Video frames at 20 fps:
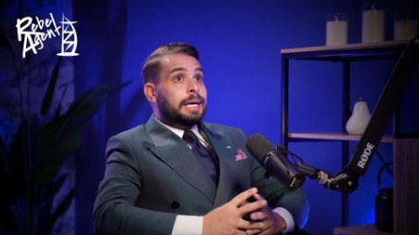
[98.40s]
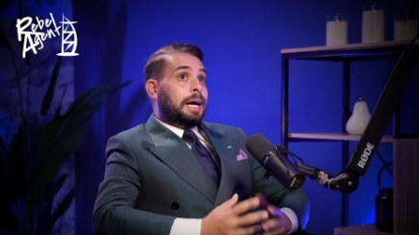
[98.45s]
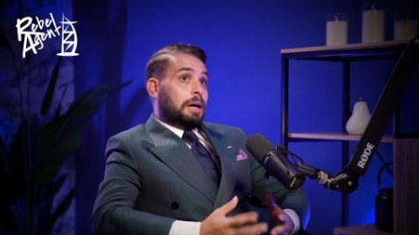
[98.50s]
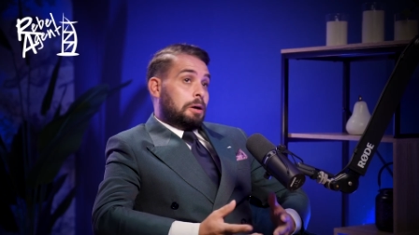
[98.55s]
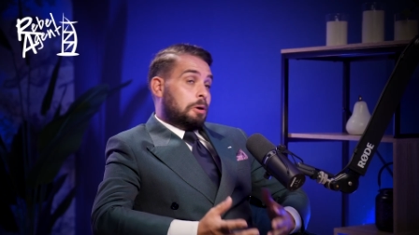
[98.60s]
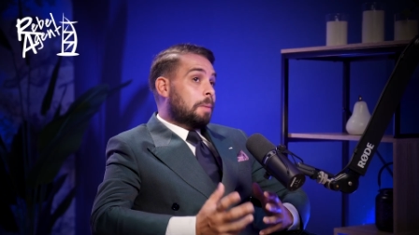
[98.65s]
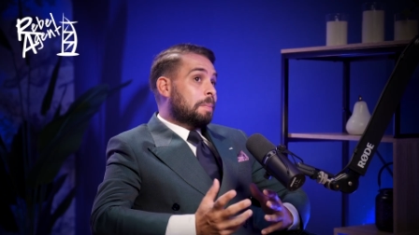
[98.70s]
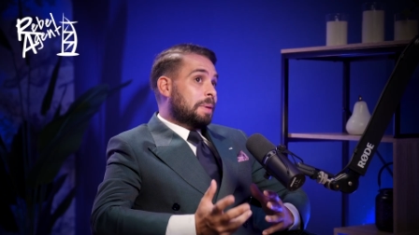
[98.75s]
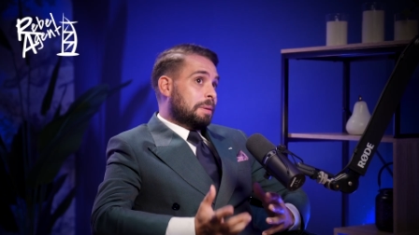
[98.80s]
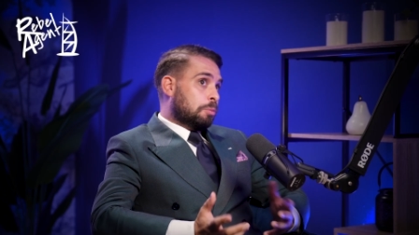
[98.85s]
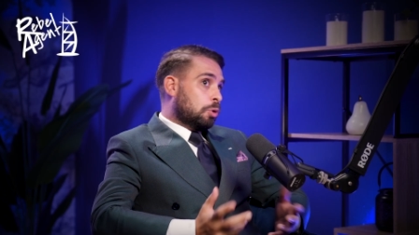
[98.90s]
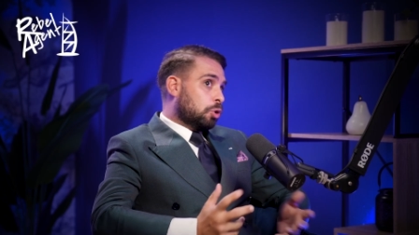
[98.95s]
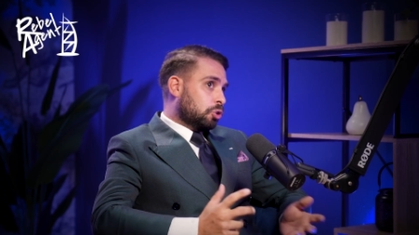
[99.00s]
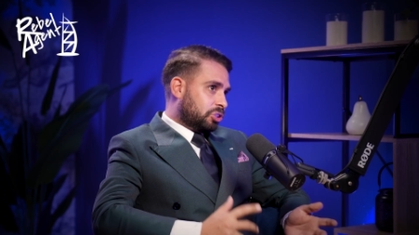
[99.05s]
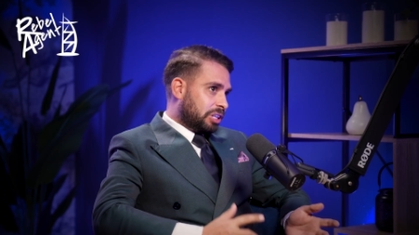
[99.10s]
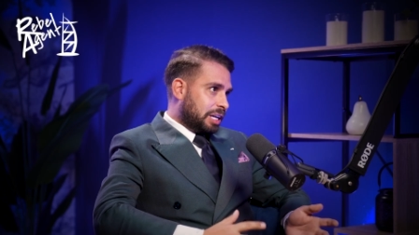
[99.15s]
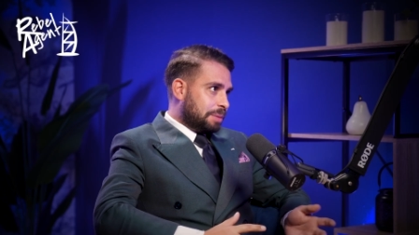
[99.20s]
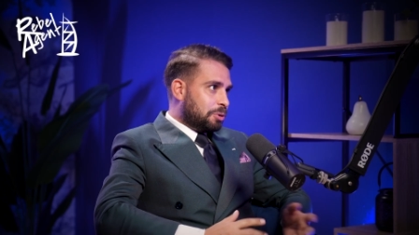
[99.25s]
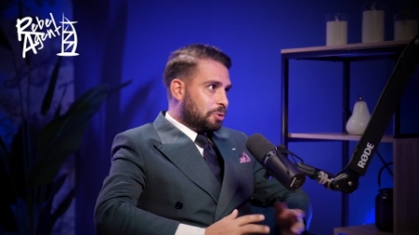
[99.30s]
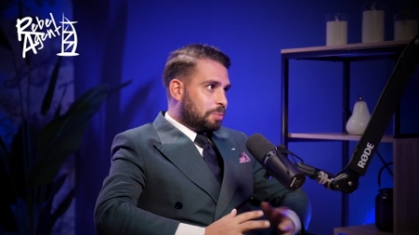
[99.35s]
Yeah, I mean, more
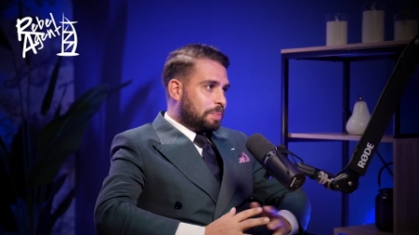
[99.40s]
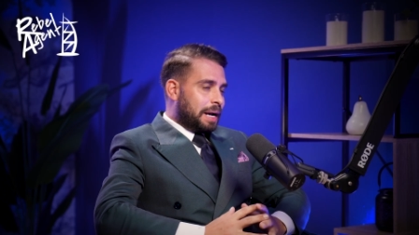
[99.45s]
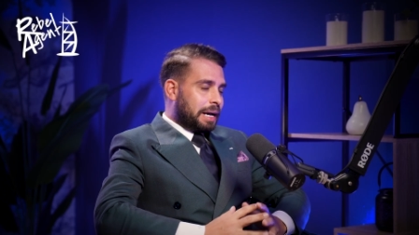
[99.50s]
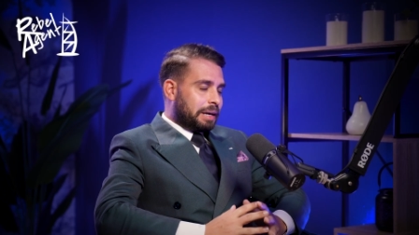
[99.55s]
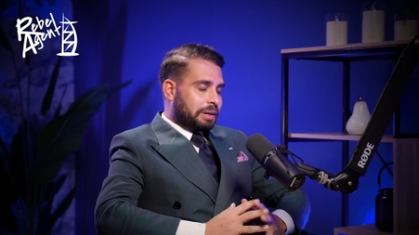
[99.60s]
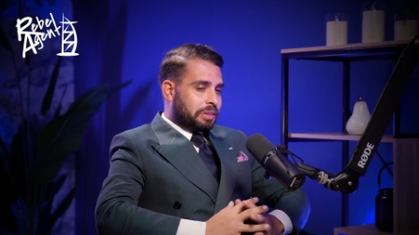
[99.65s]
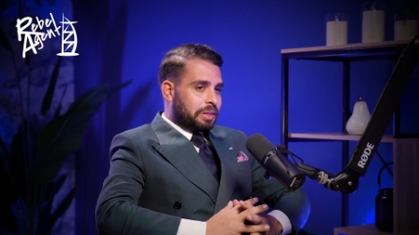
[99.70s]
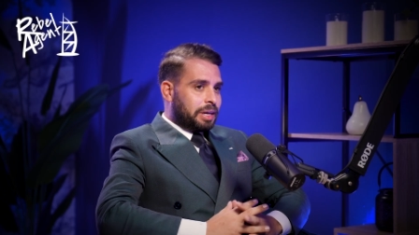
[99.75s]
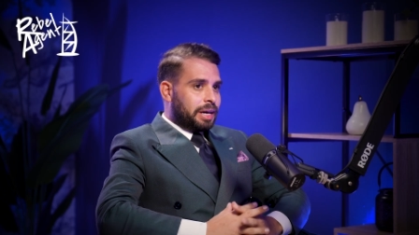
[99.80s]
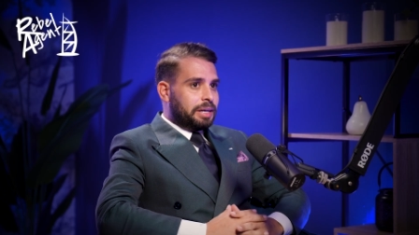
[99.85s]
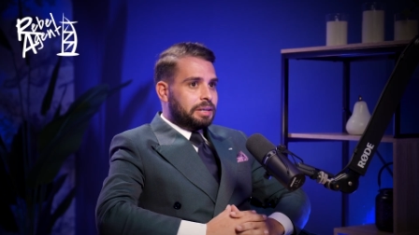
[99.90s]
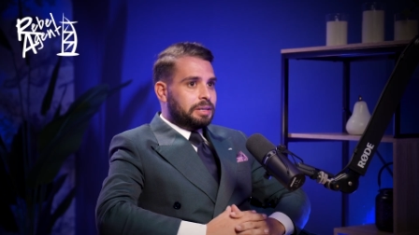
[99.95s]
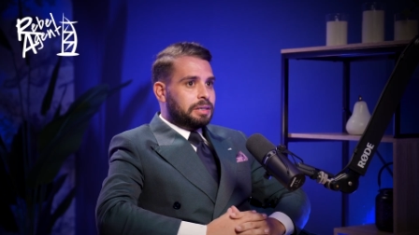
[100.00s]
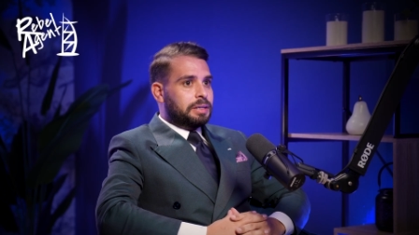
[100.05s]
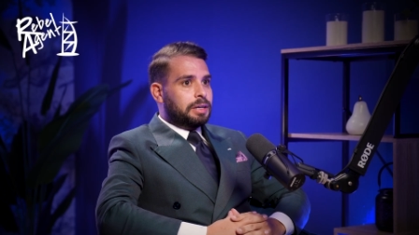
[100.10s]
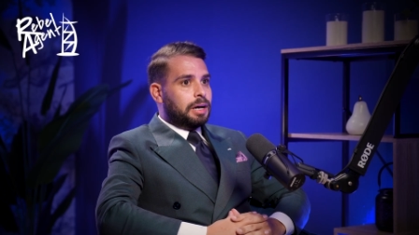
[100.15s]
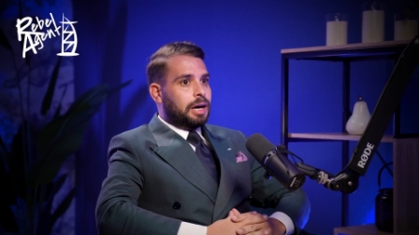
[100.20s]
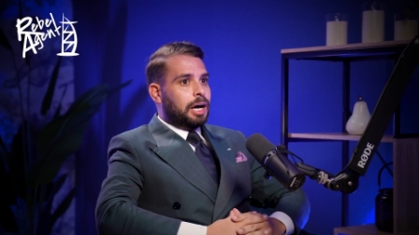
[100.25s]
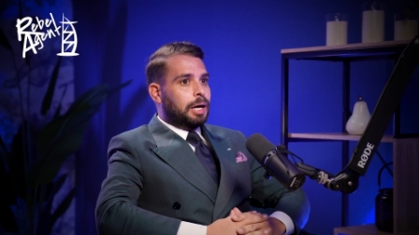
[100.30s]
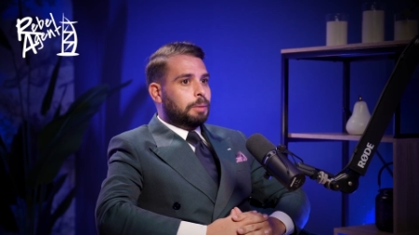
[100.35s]
stable back
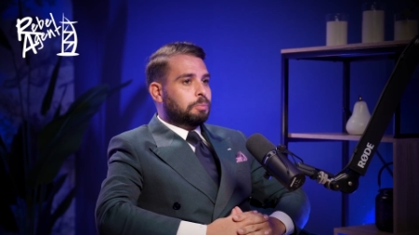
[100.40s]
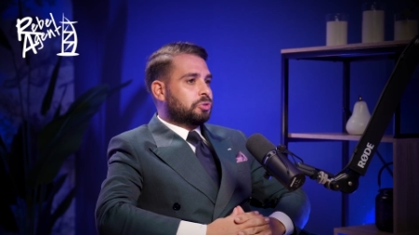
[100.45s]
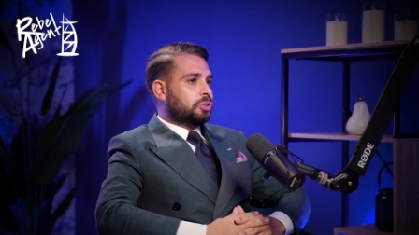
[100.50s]
then.